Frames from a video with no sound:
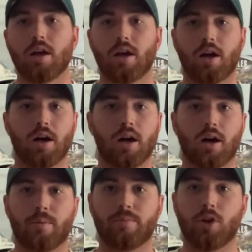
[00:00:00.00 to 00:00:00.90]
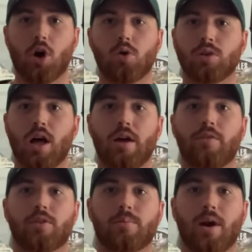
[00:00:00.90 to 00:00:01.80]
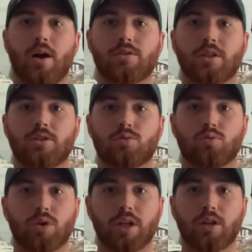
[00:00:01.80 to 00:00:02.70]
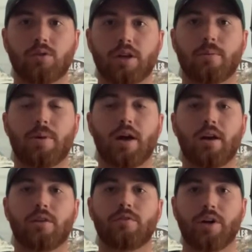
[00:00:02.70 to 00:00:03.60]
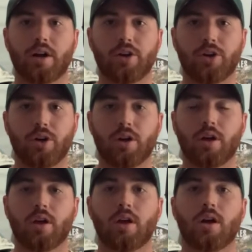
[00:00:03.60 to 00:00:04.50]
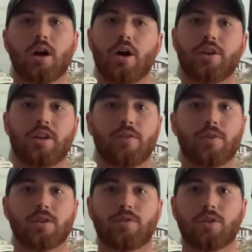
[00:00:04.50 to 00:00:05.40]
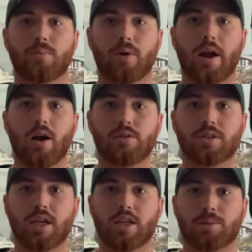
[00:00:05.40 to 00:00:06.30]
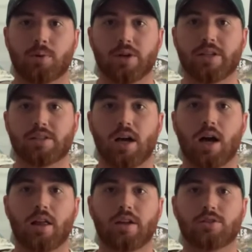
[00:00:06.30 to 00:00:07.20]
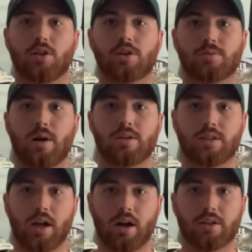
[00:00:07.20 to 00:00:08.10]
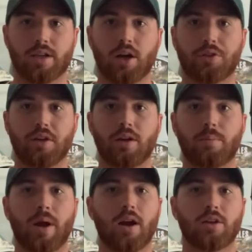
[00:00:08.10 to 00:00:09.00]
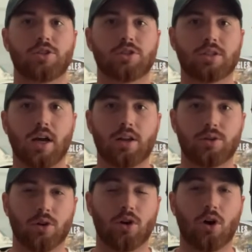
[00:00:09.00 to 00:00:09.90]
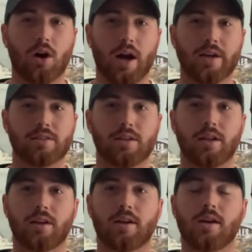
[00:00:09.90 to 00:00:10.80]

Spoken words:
The O-line for the Browns is really, really competitive, very good. The defense for the Browns is pretty solid as long as Myles Garrett is healthy. He apparently just got into a car accident,